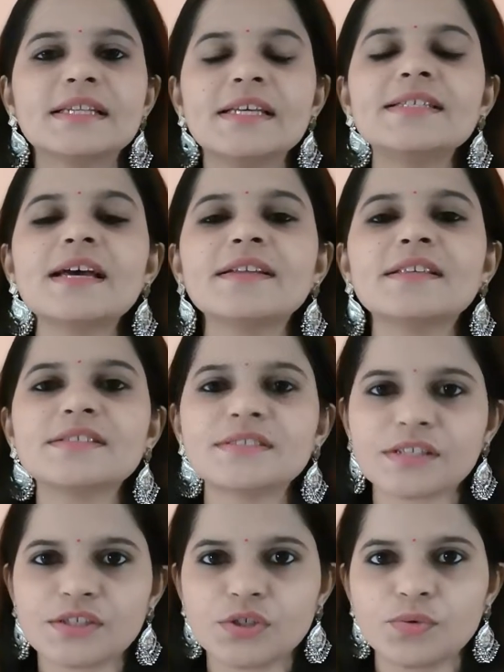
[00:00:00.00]
These are the
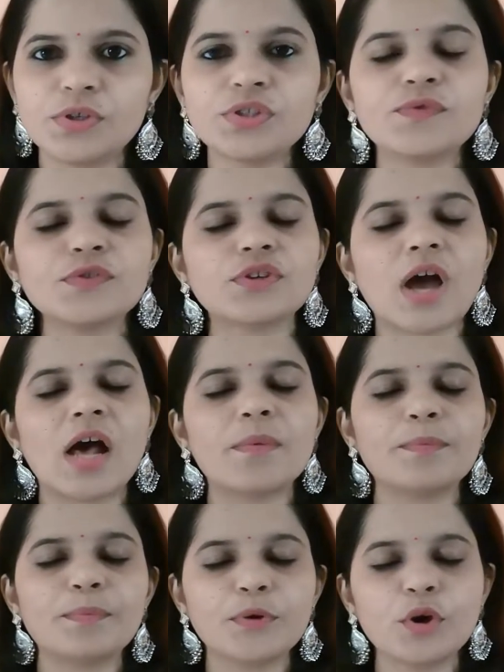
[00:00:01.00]
6 units which
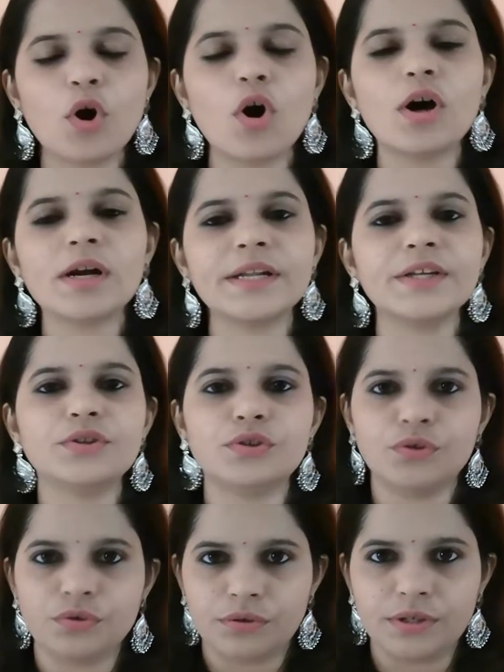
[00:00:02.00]
are purely
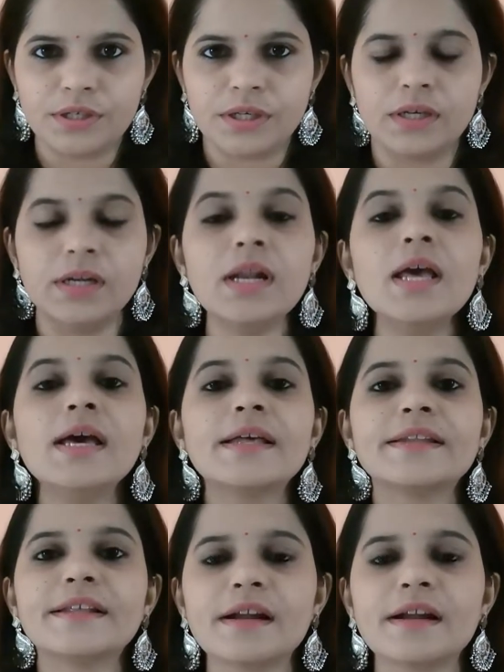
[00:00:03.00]
theoretical.